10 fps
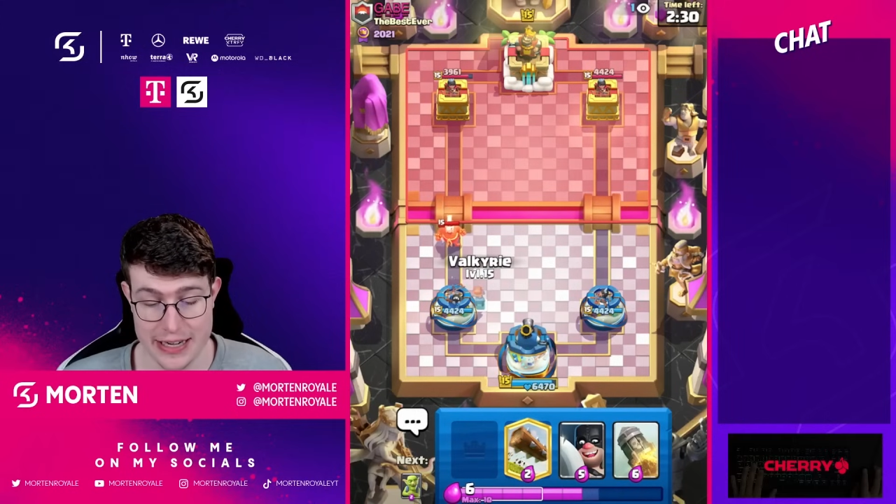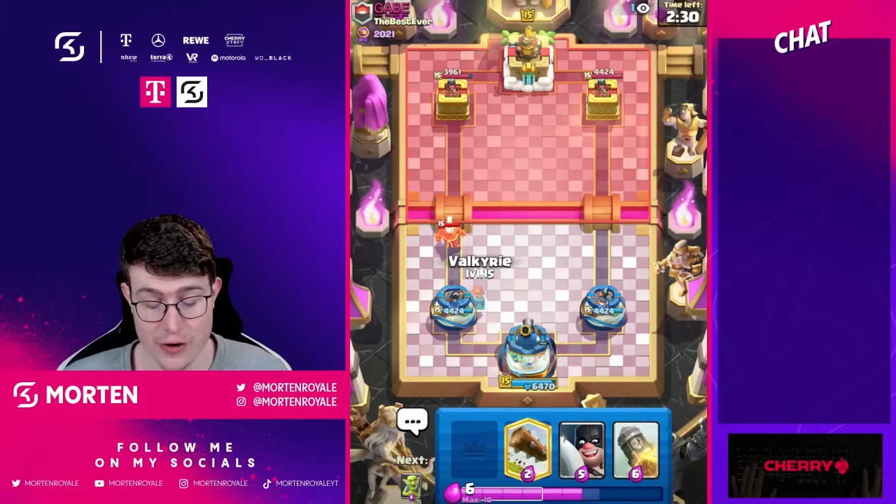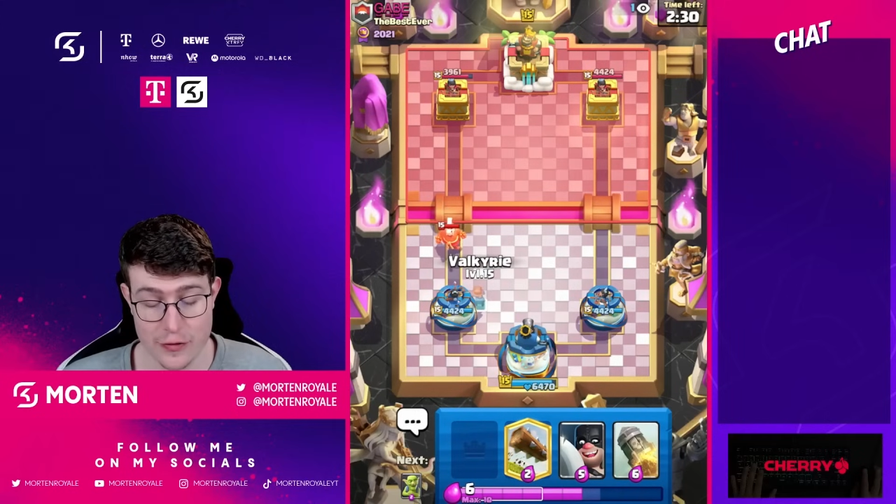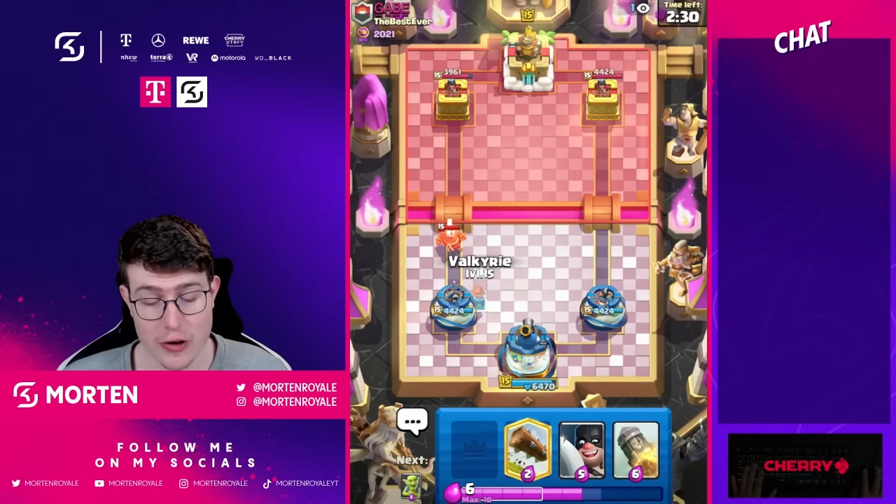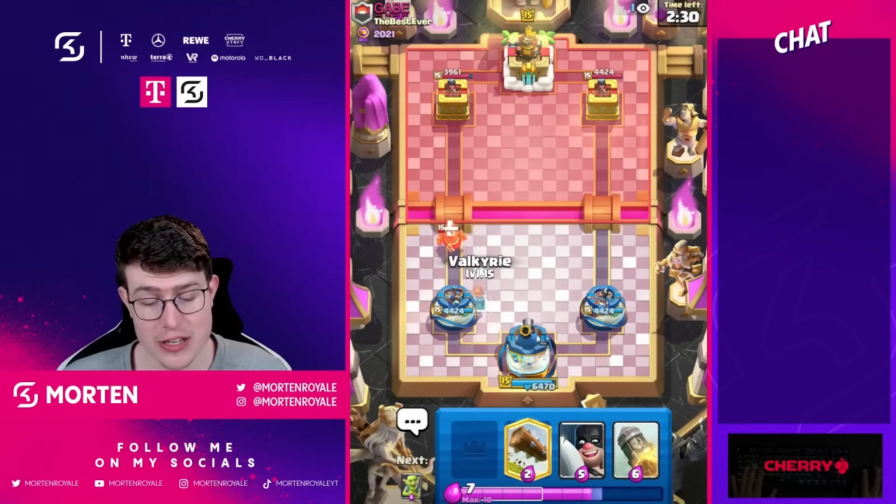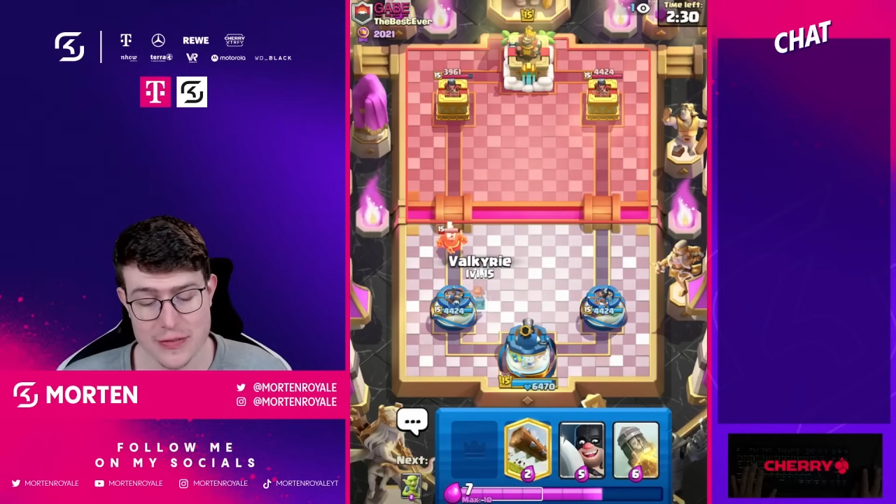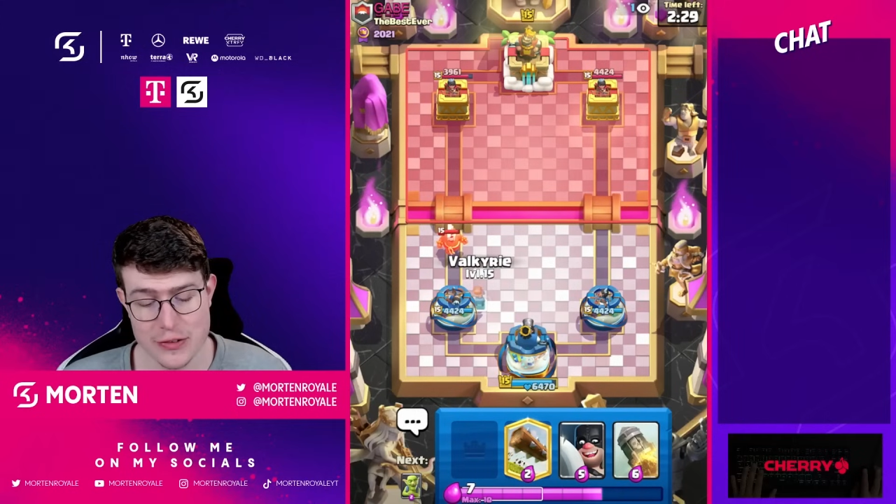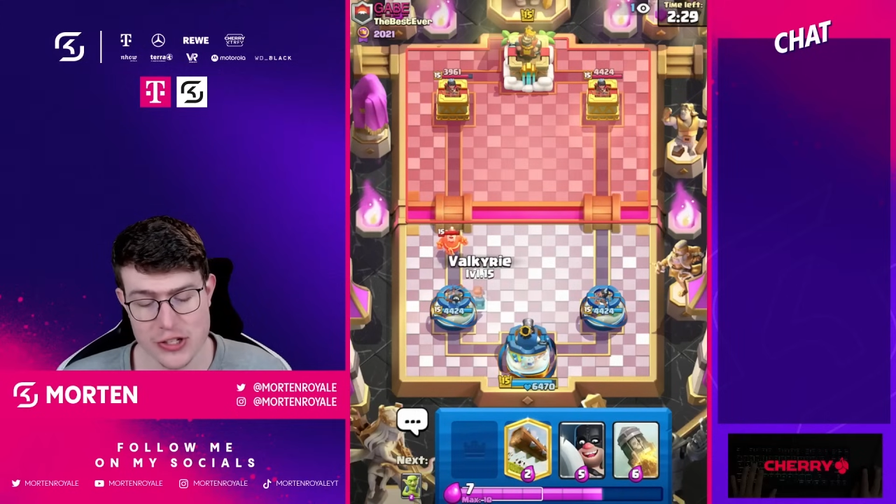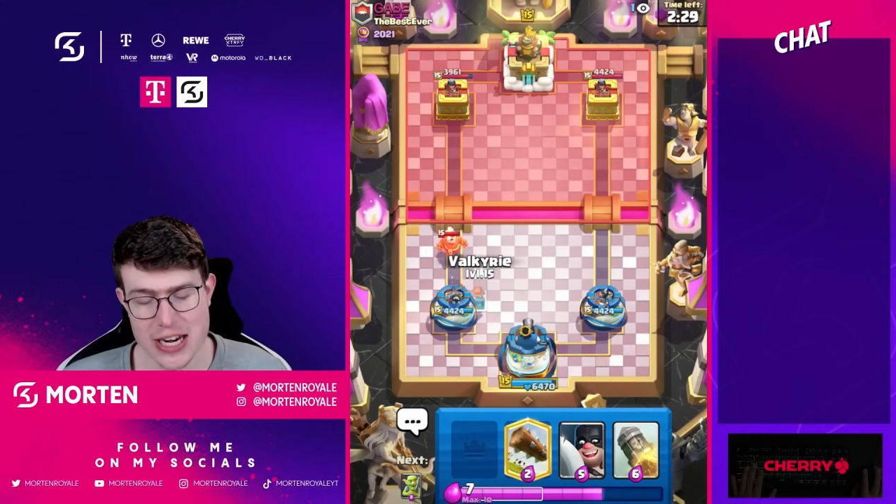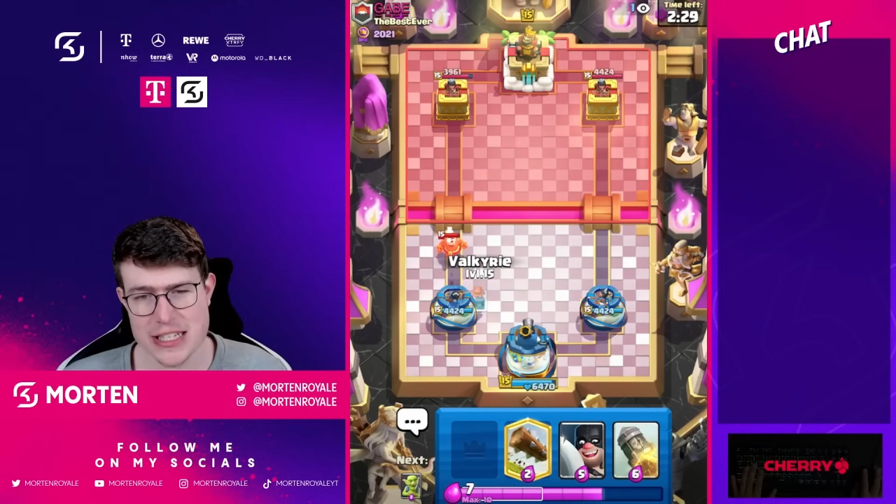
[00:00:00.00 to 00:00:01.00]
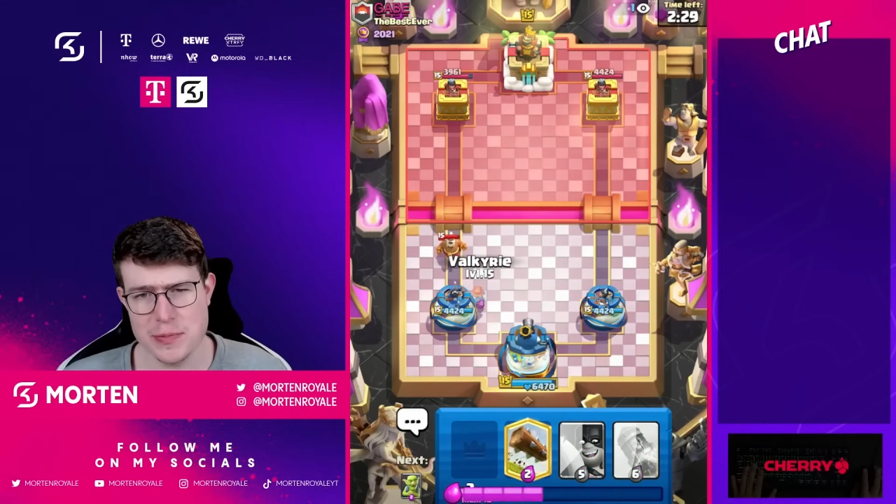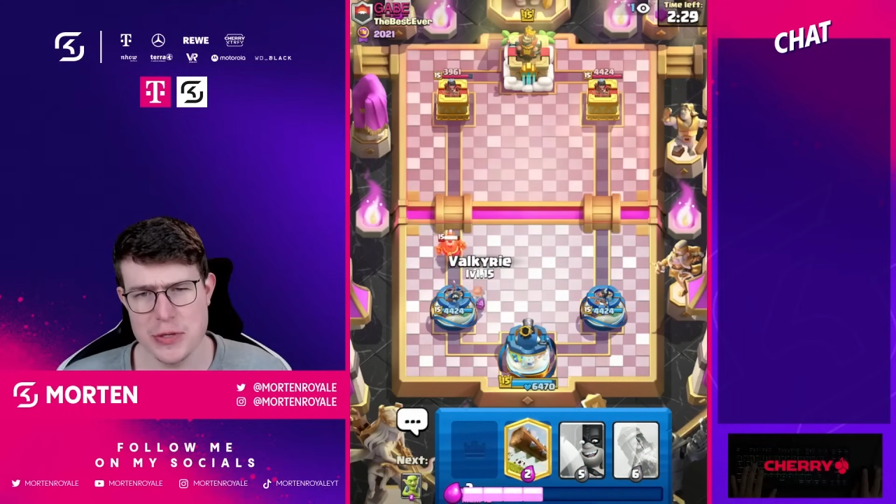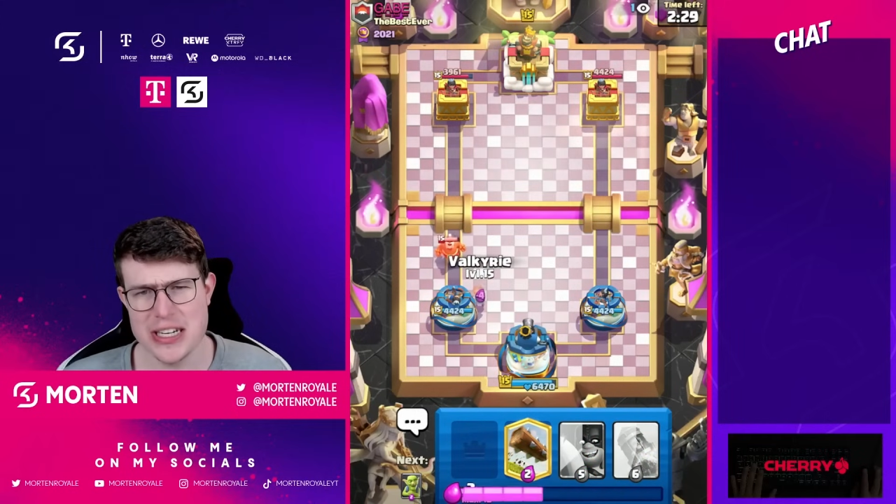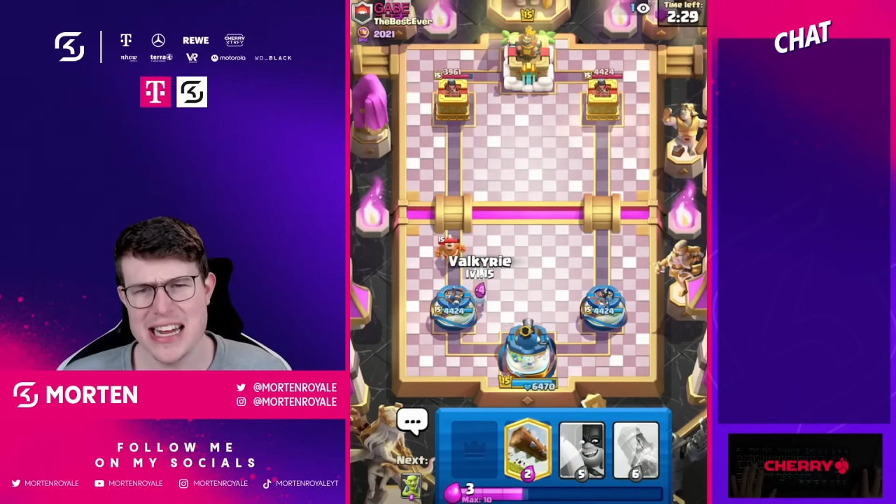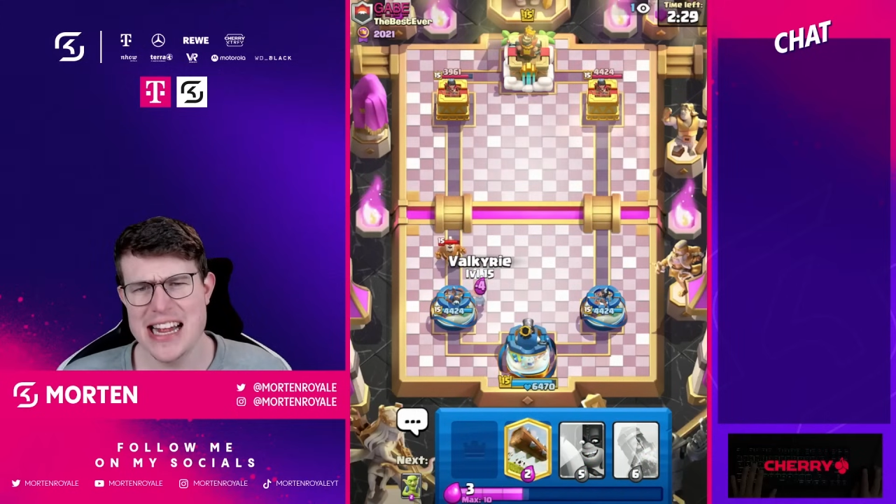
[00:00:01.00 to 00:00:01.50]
And of course, Evolution Ice Spirit,